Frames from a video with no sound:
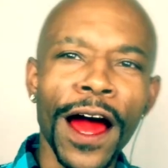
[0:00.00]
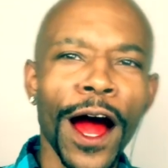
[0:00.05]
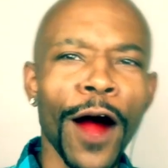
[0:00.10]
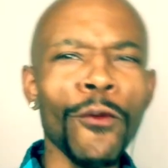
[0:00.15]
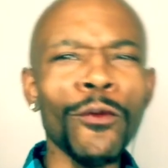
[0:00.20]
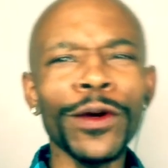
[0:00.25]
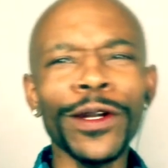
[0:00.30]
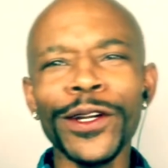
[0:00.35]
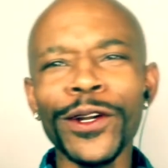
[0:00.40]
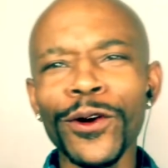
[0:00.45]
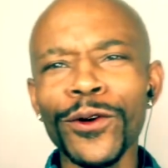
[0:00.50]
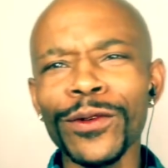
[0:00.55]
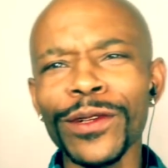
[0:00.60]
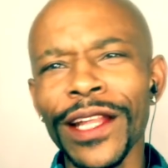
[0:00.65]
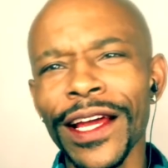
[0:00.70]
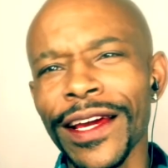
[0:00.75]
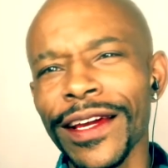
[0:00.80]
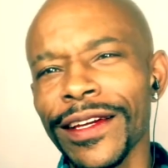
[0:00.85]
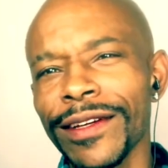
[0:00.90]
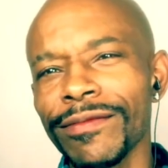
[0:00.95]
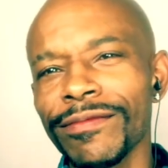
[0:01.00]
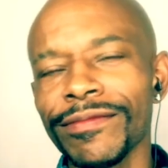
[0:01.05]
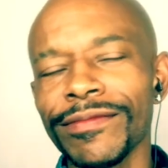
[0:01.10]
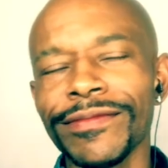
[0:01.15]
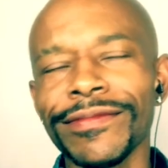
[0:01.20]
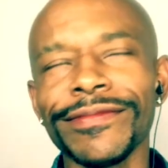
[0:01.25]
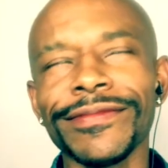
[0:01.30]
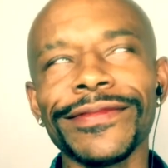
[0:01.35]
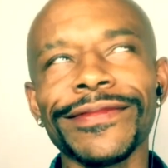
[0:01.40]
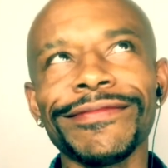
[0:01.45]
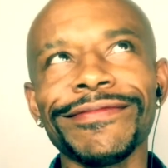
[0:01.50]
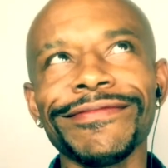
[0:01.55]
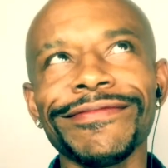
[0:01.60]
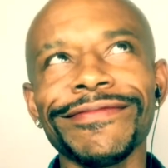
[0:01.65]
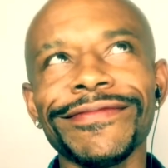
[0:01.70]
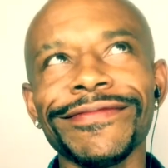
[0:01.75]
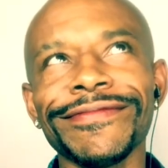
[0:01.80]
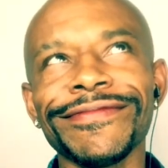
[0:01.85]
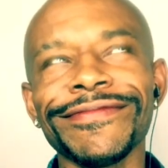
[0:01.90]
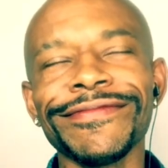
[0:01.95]
want to know, like,
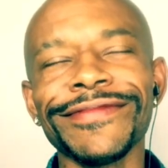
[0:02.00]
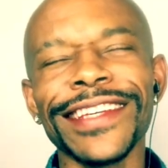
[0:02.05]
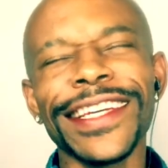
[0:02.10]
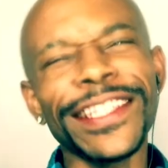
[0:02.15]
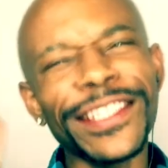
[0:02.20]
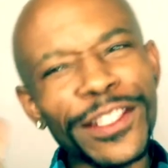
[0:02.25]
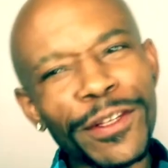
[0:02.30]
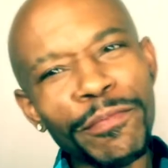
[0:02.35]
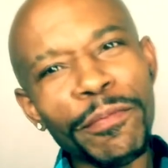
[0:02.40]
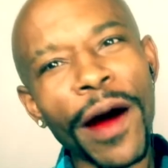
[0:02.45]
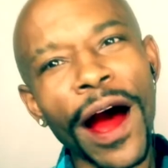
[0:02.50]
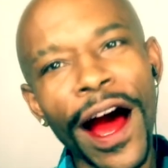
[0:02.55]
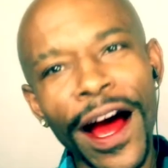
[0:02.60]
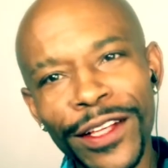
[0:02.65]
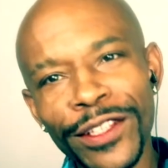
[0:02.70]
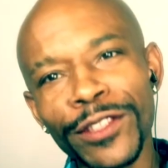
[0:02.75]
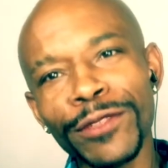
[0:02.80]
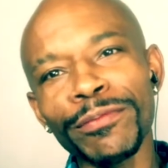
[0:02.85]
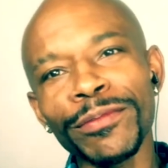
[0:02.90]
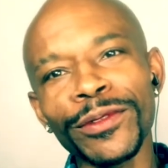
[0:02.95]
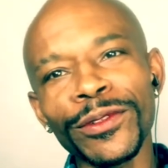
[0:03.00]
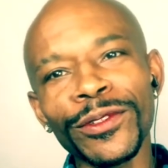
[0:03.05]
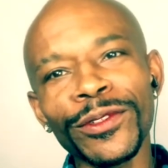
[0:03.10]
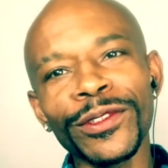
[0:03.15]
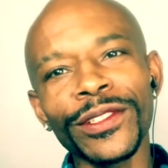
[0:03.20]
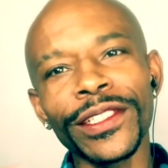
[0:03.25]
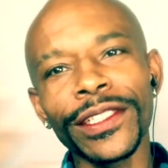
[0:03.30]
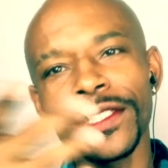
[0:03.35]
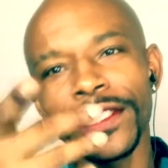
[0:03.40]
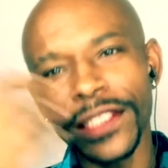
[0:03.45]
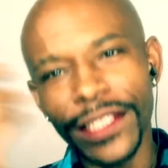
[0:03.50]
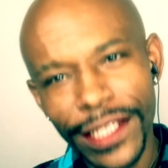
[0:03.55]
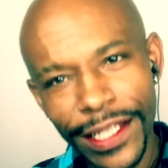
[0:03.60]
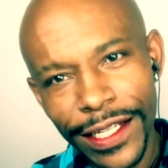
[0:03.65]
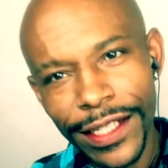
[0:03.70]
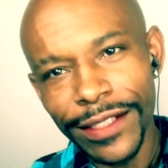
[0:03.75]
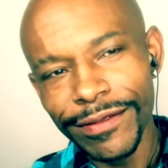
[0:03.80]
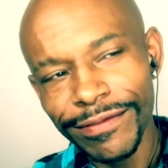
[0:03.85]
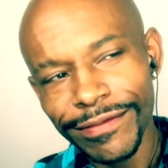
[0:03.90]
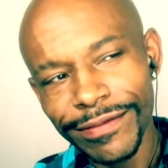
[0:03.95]
is it possible to
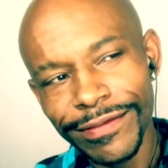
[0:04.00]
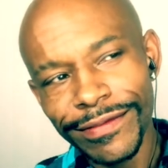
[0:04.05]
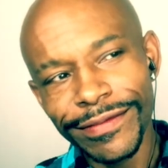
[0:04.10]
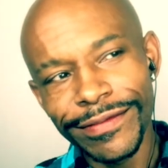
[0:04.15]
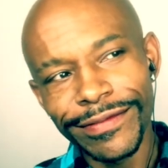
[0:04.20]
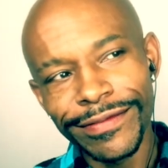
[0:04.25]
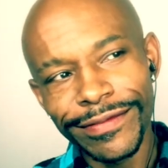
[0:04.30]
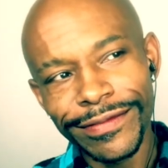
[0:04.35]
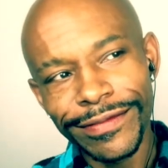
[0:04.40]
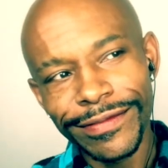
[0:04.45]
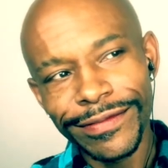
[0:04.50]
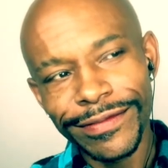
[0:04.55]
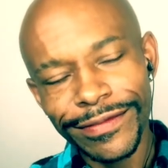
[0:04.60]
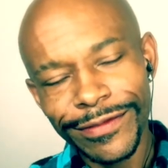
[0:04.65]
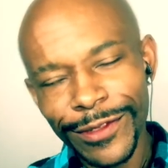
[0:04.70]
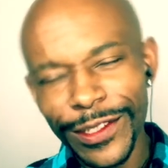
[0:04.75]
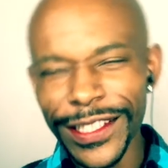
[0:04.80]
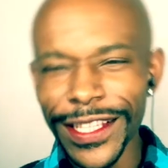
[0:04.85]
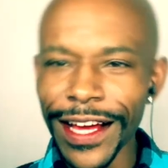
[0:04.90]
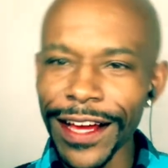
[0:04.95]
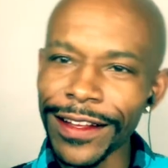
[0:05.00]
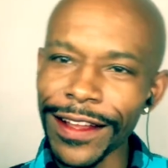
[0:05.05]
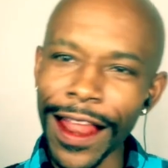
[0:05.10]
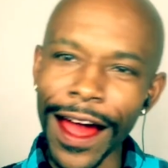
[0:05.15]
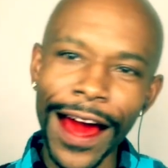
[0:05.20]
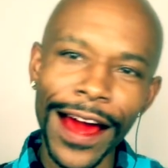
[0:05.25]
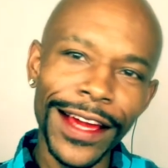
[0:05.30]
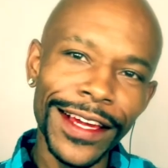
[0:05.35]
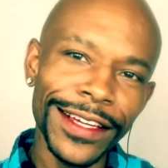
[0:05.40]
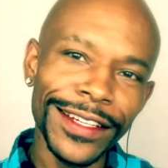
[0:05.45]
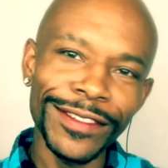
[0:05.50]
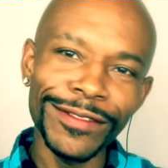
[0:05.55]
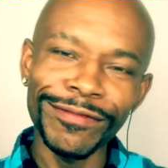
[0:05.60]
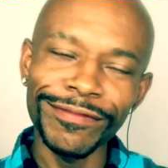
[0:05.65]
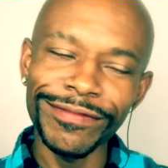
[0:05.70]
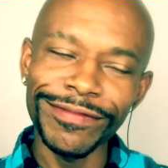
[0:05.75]
cheat without lying?